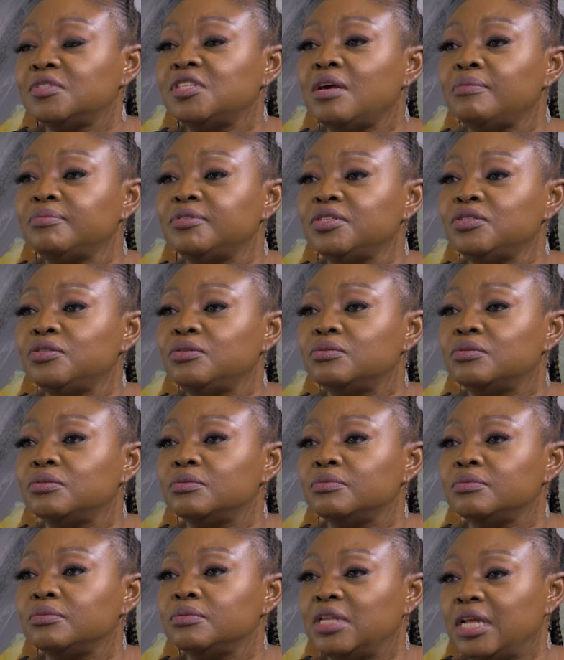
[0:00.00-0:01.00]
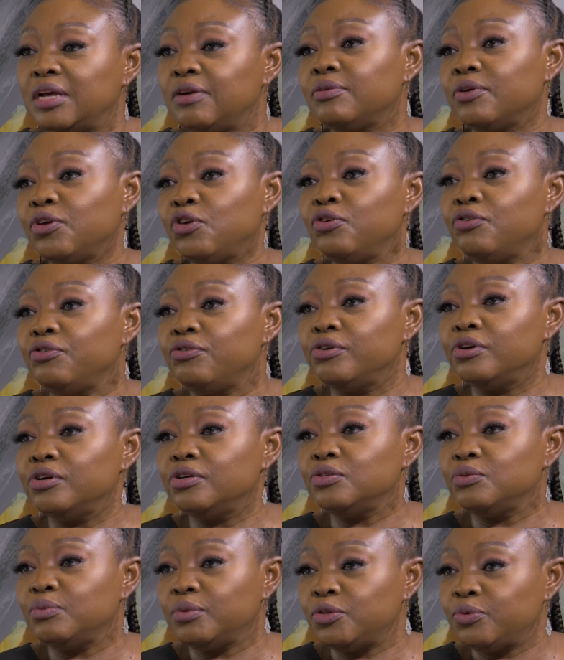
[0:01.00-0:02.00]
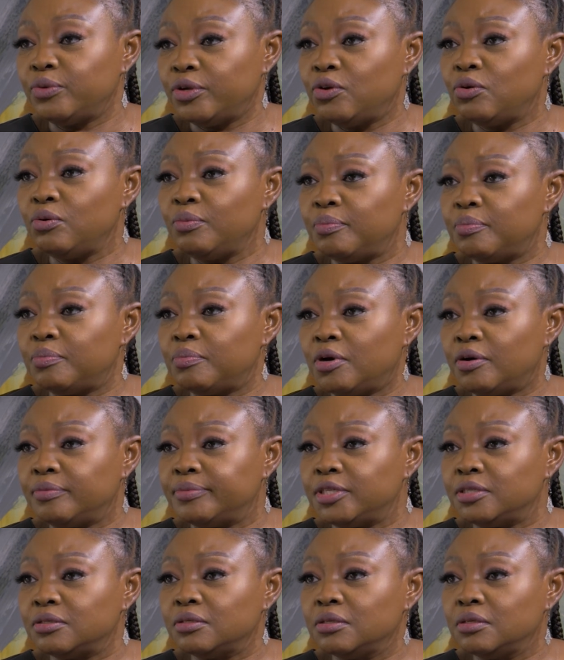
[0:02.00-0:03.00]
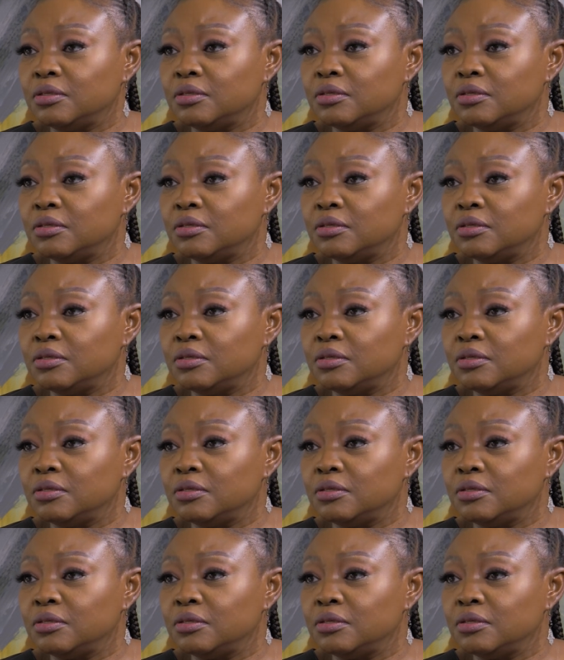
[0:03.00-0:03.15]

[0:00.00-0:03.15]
I'm just now curious, what were your hobbies?